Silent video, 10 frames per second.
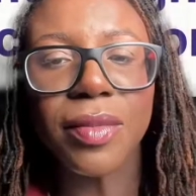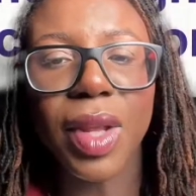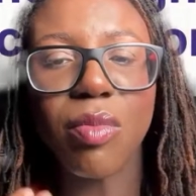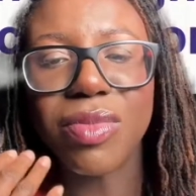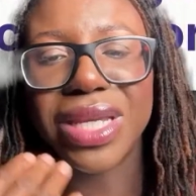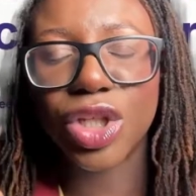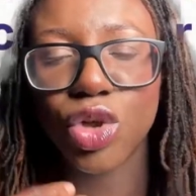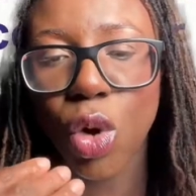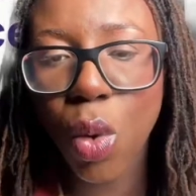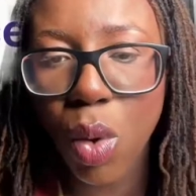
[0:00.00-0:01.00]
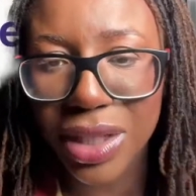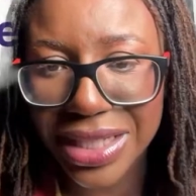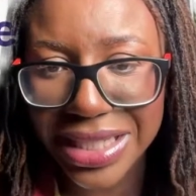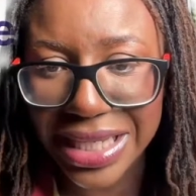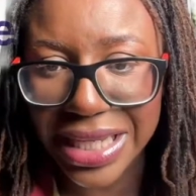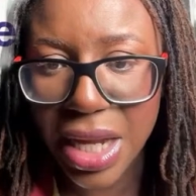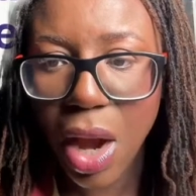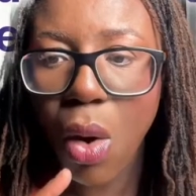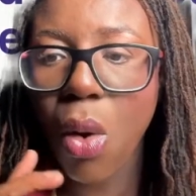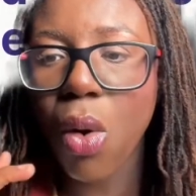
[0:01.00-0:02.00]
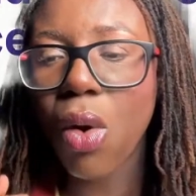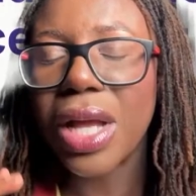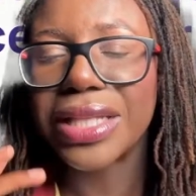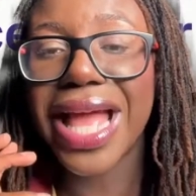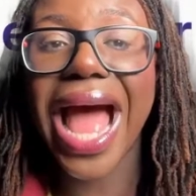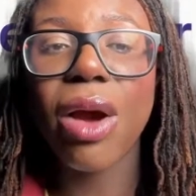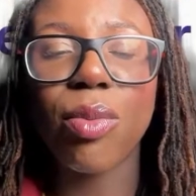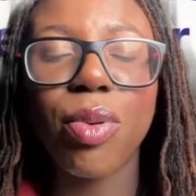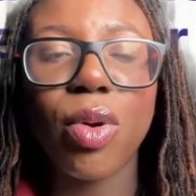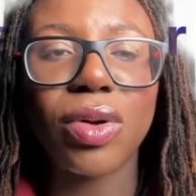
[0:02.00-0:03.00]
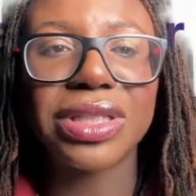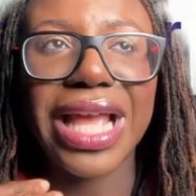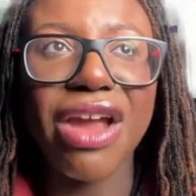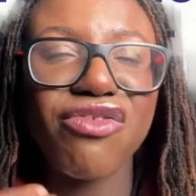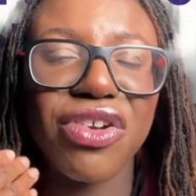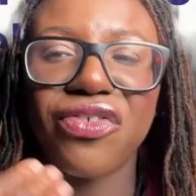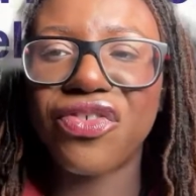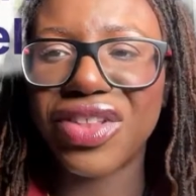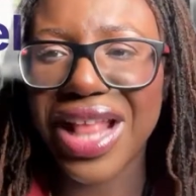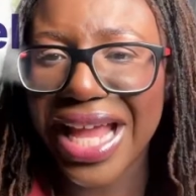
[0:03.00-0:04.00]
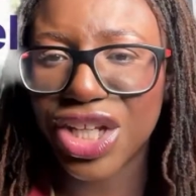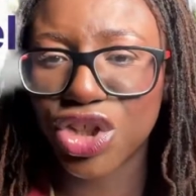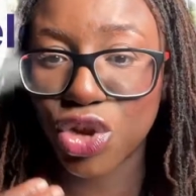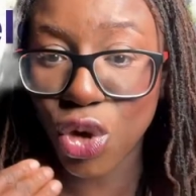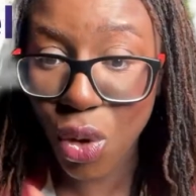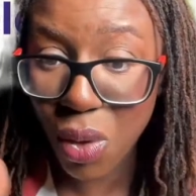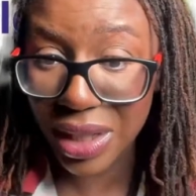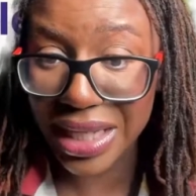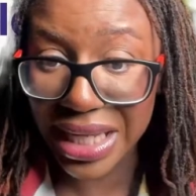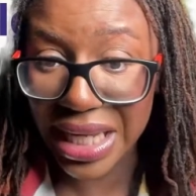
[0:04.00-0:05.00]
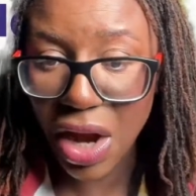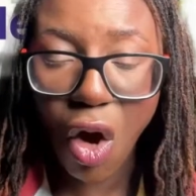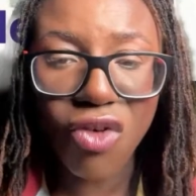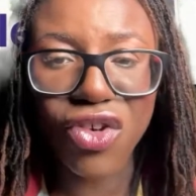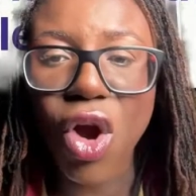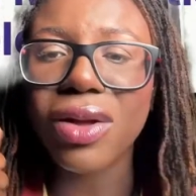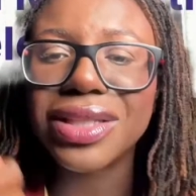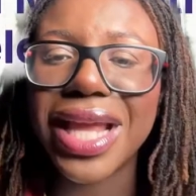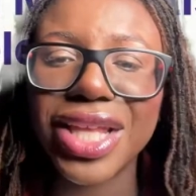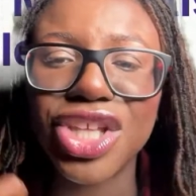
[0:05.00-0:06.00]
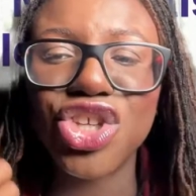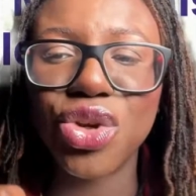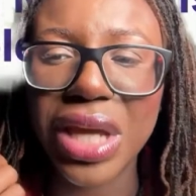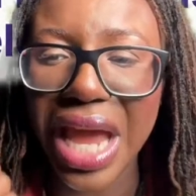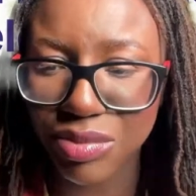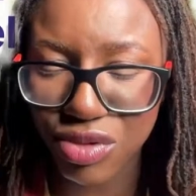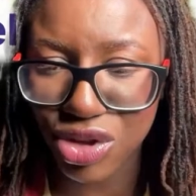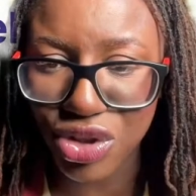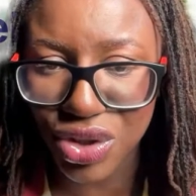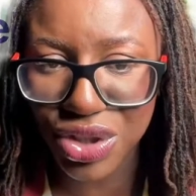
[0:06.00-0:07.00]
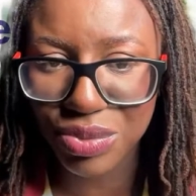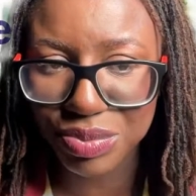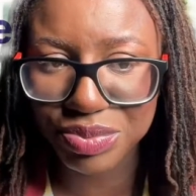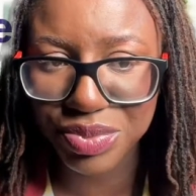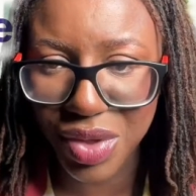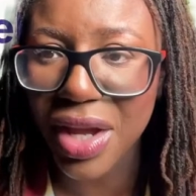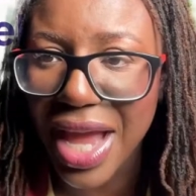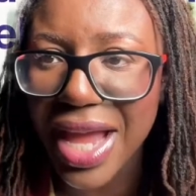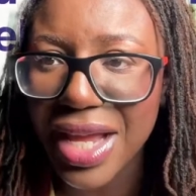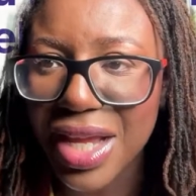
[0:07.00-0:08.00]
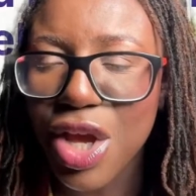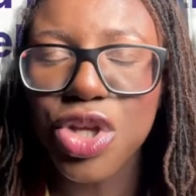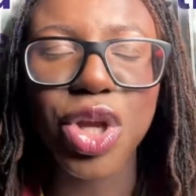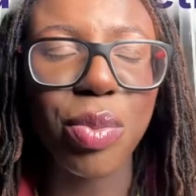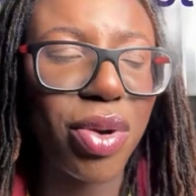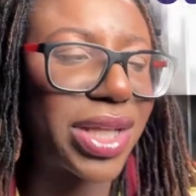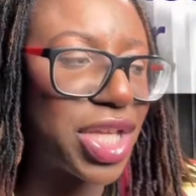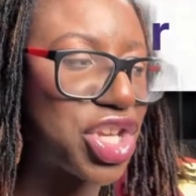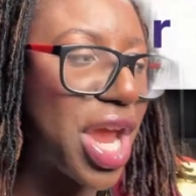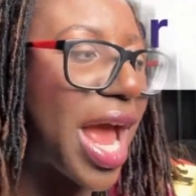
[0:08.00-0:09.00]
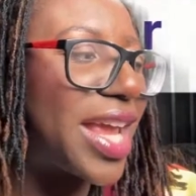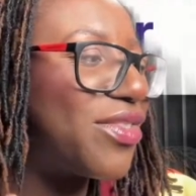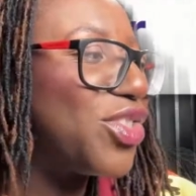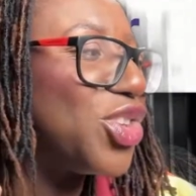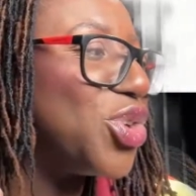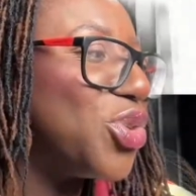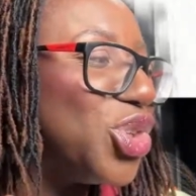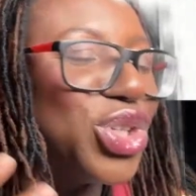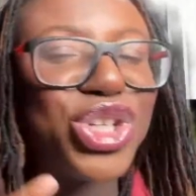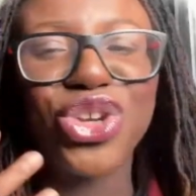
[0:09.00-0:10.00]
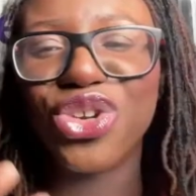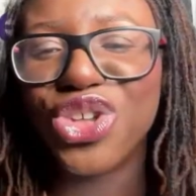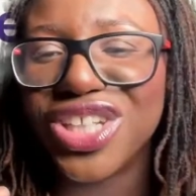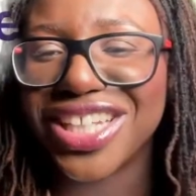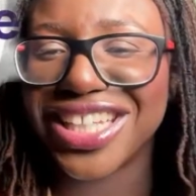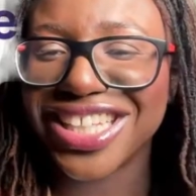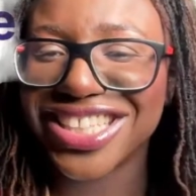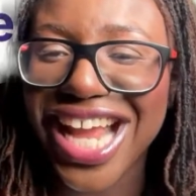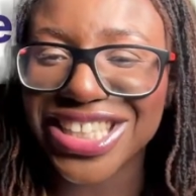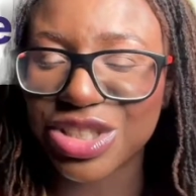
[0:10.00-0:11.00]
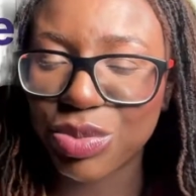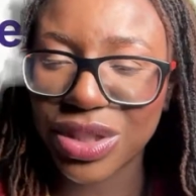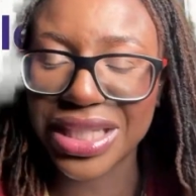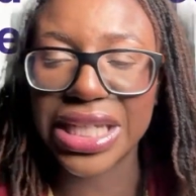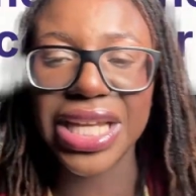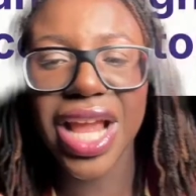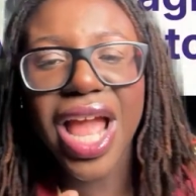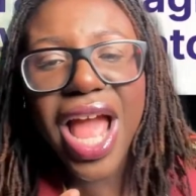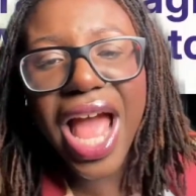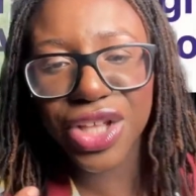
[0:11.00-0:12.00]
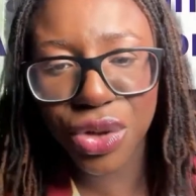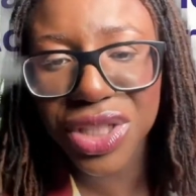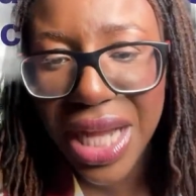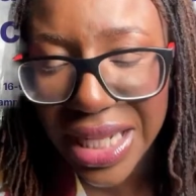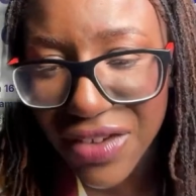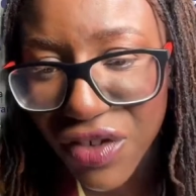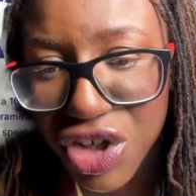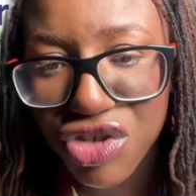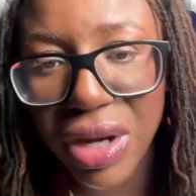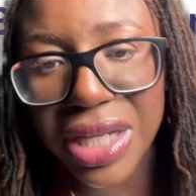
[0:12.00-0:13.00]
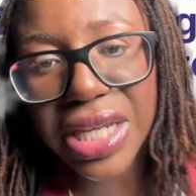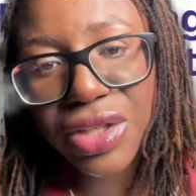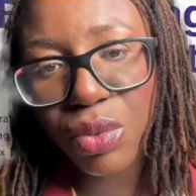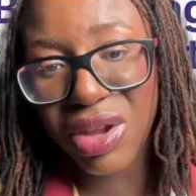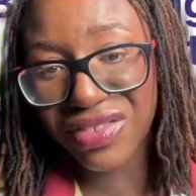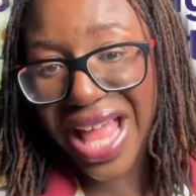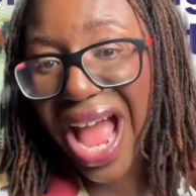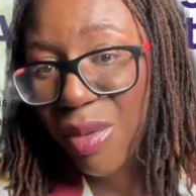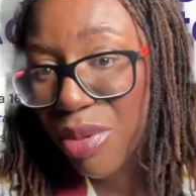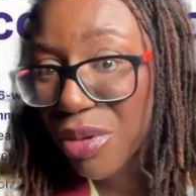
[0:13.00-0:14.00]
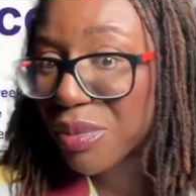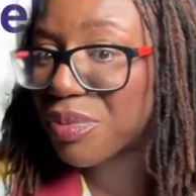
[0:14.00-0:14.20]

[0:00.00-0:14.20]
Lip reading: meets your quality, or the output that reflects the quality of content you can produce. Okay, so put in the chat if you're using ChatGPT and you're slightly frustrated with the output,